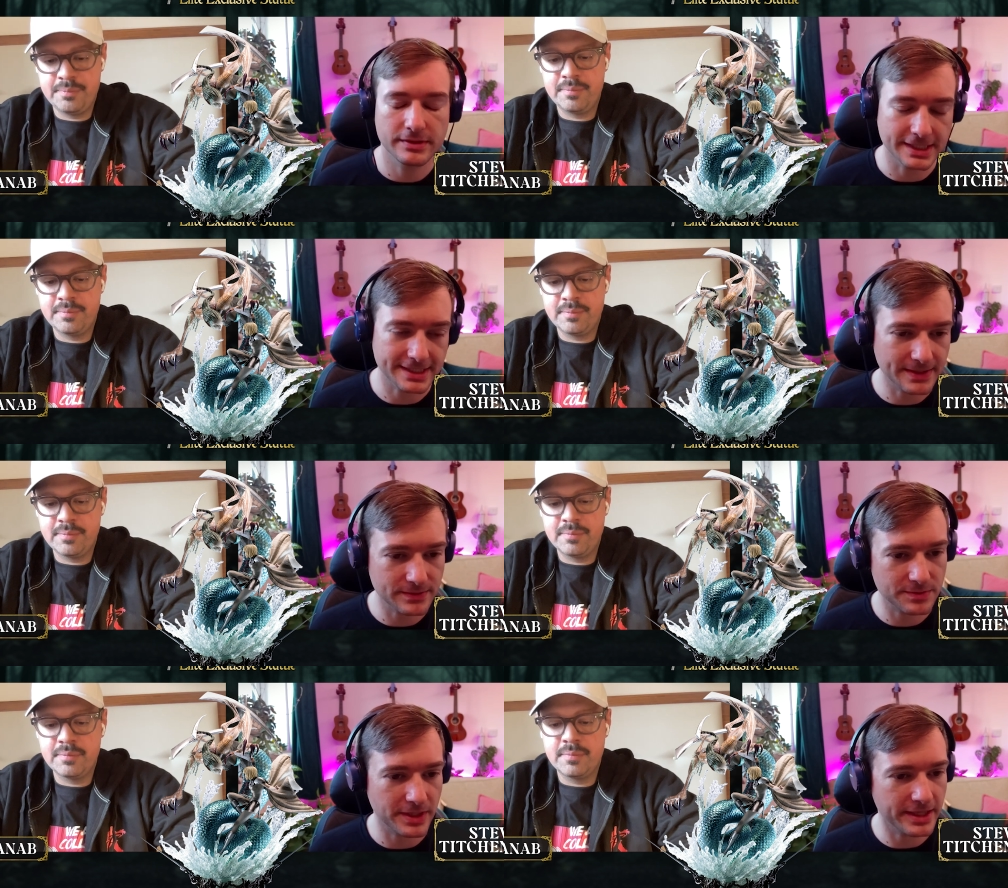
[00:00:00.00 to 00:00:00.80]

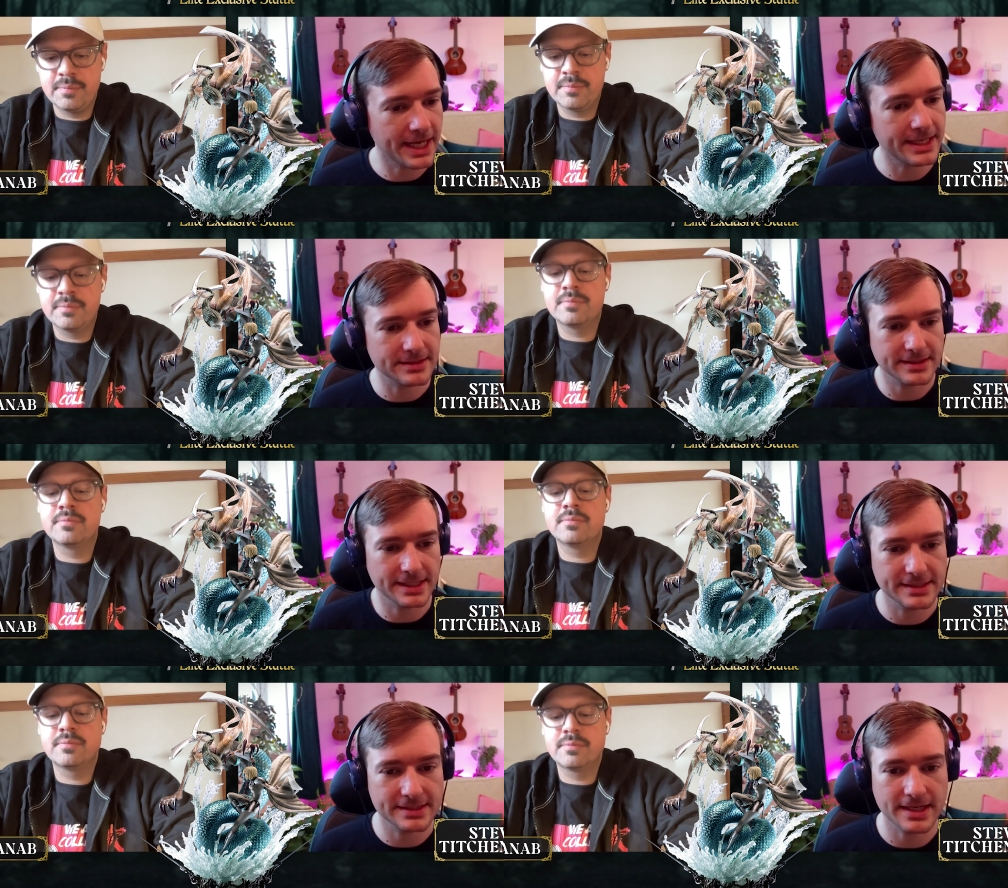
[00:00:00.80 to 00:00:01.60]
Speaker 1: discounts, but that
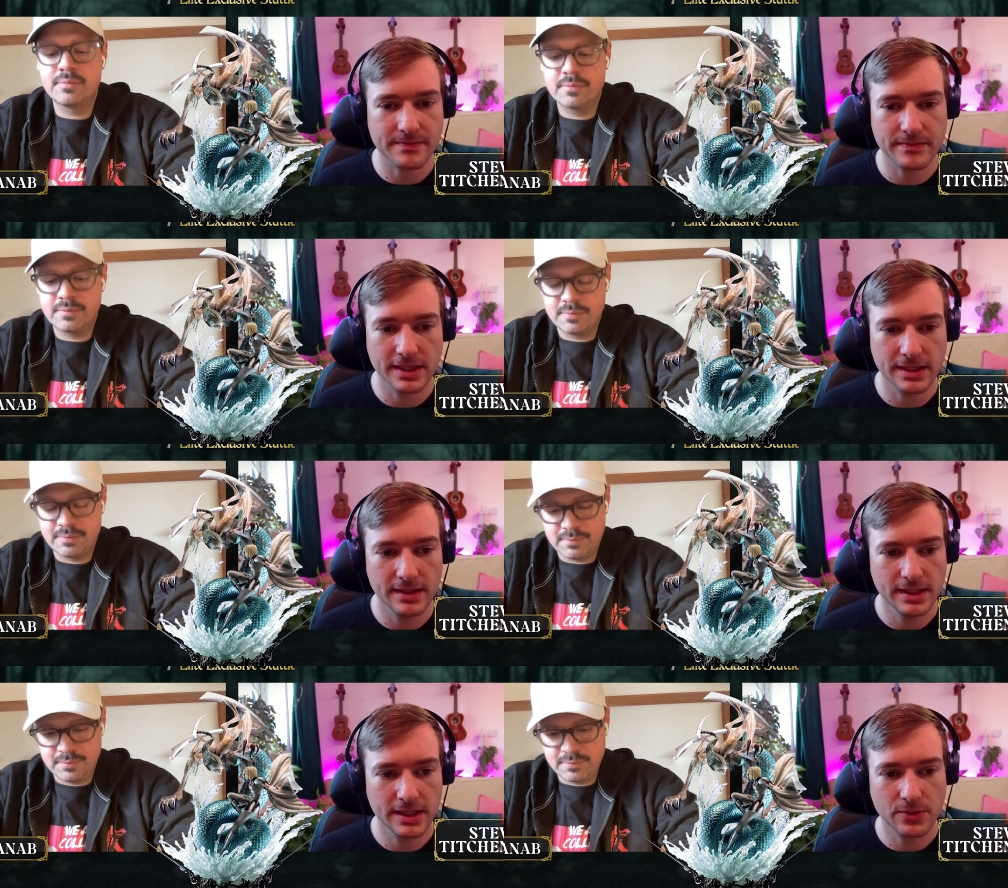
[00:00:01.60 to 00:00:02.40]
is um,
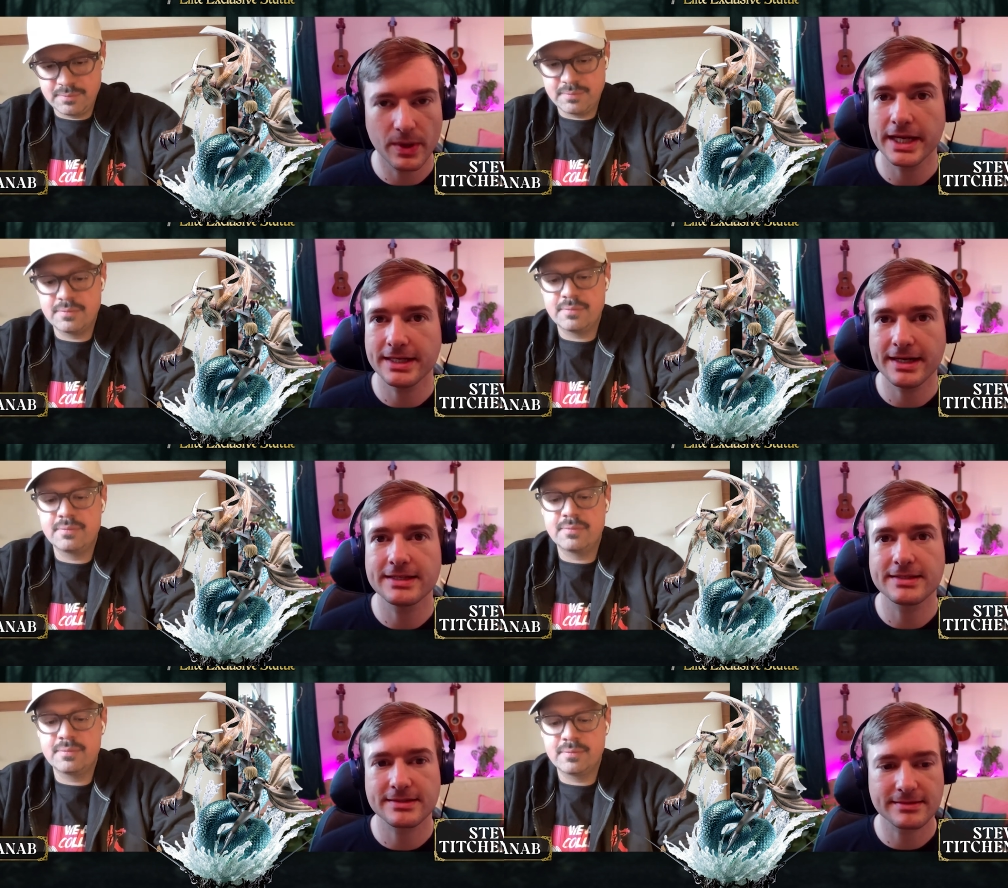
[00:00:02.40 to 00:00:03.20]
quite a
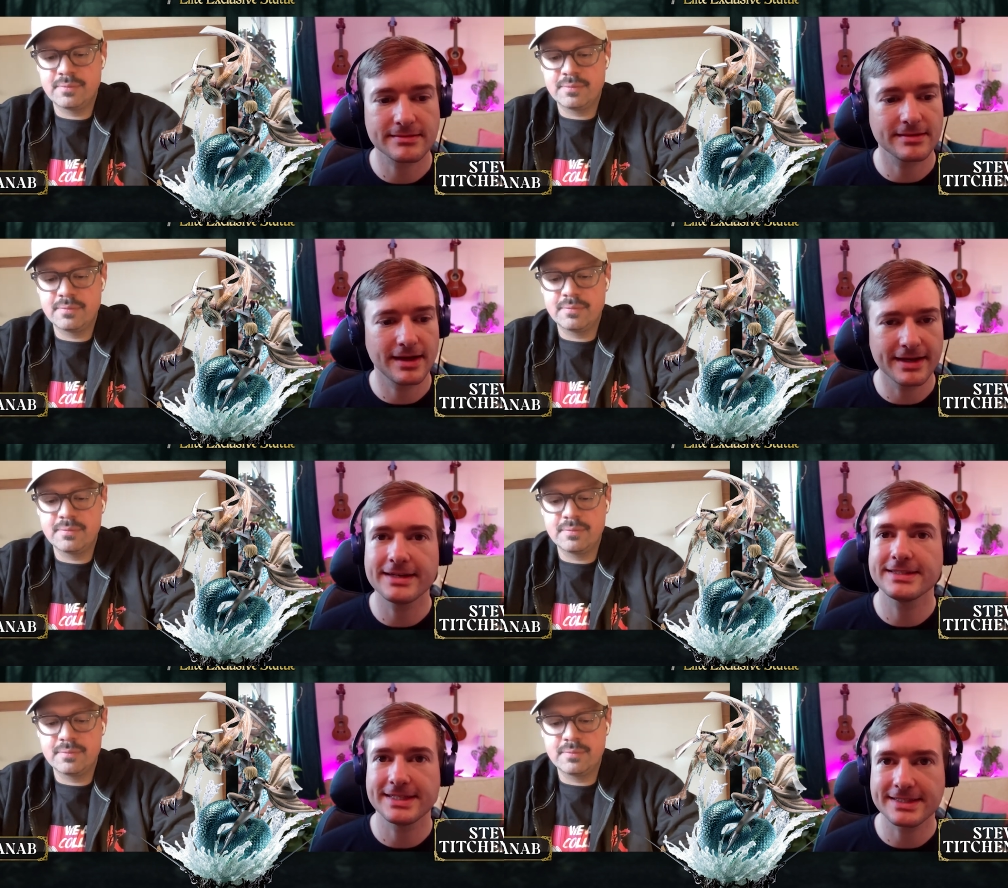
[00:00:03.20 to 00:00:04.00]
nice a
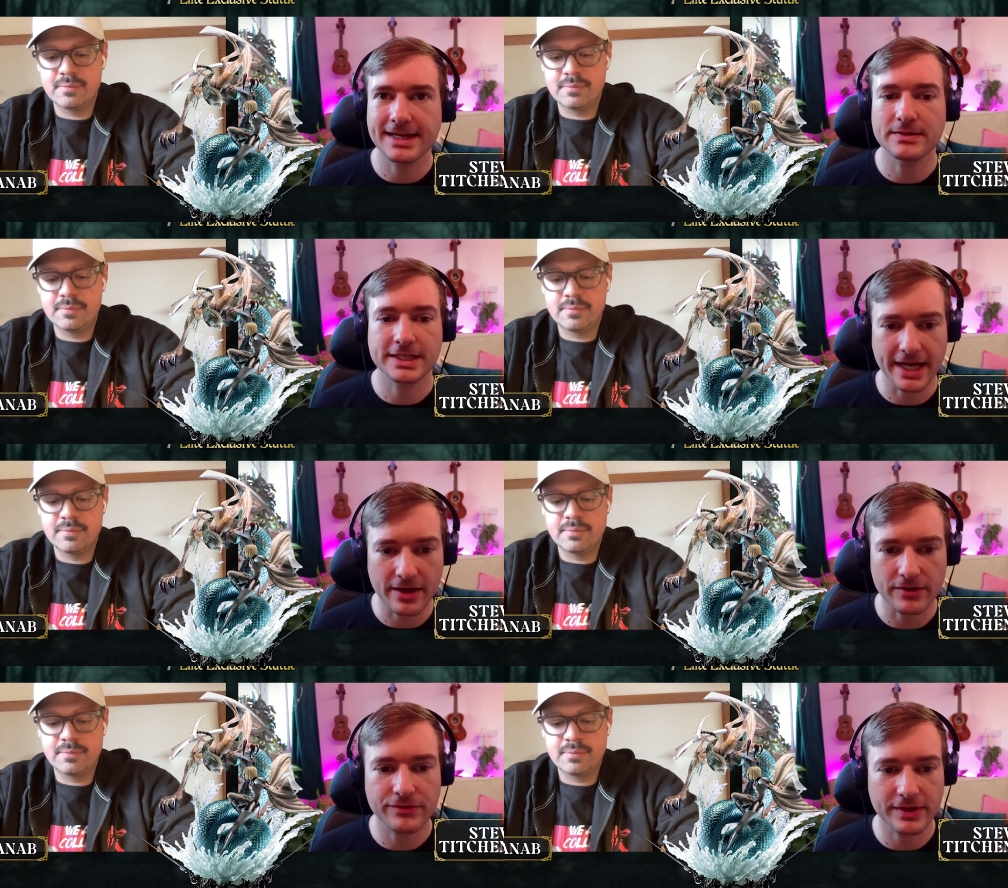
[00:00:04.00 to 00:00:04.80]
nice discount to get
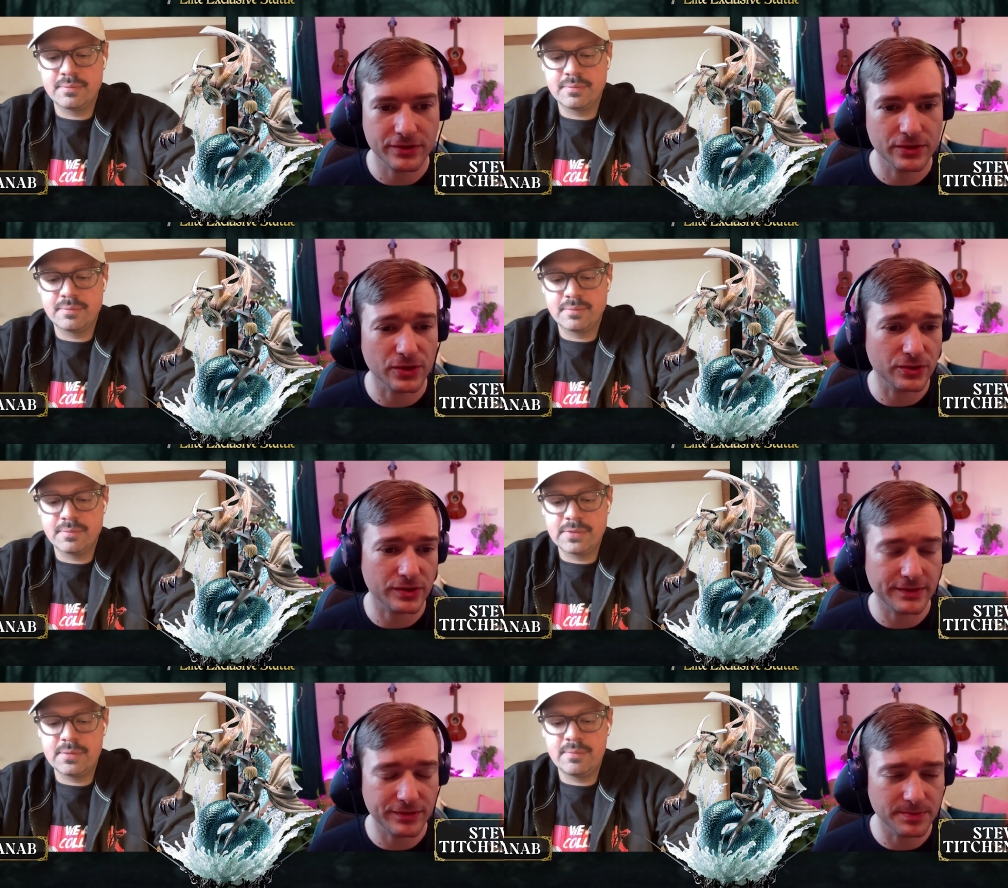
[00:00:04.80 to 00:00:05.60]
off if you're order
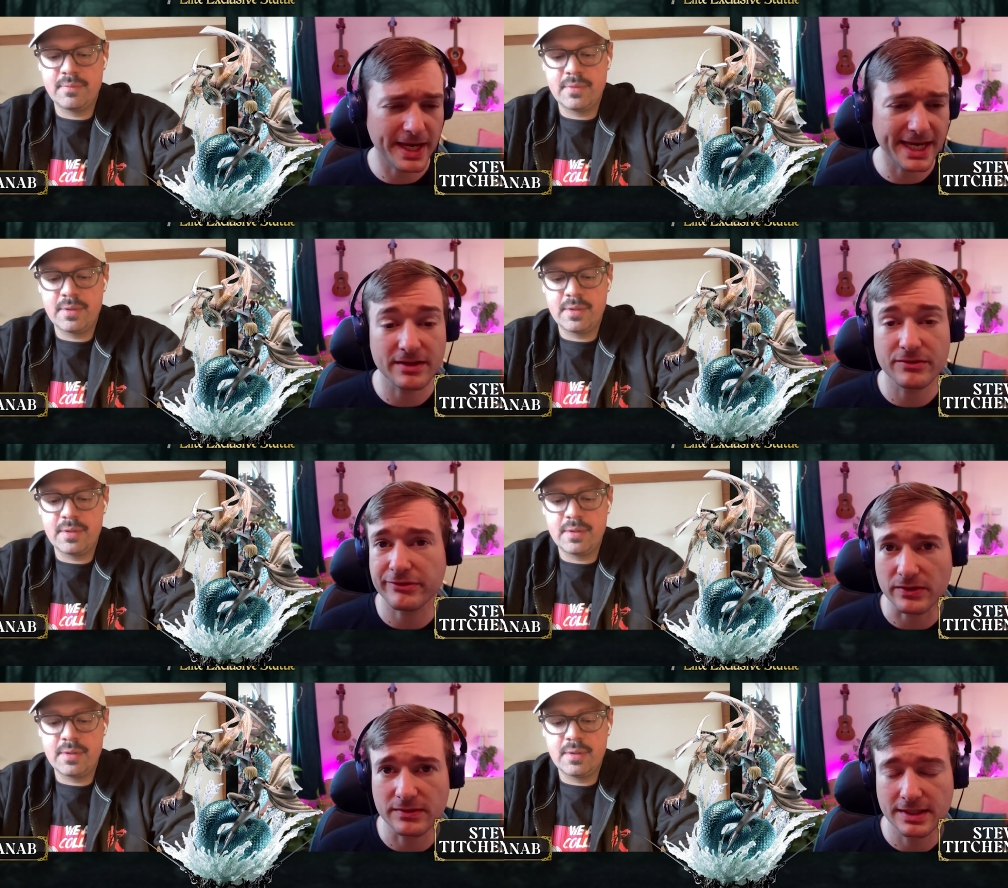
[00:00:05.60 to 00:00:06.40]
if you're paying in
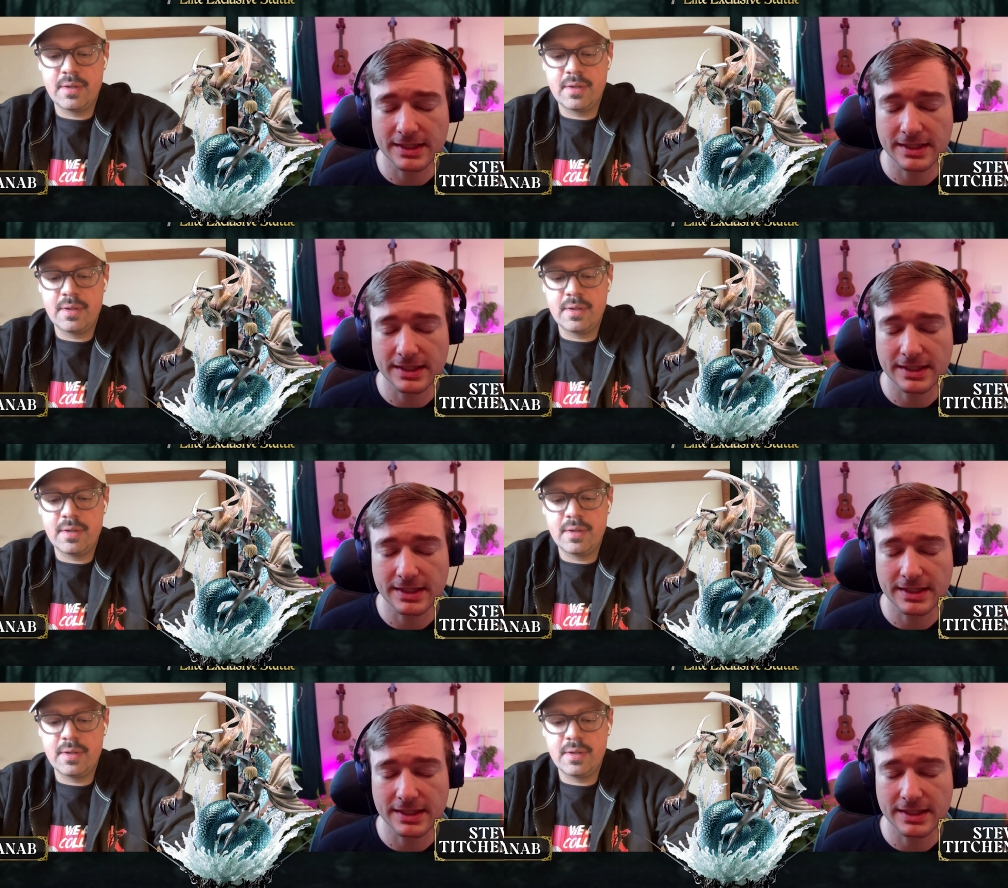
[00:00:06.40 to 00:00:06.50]
full.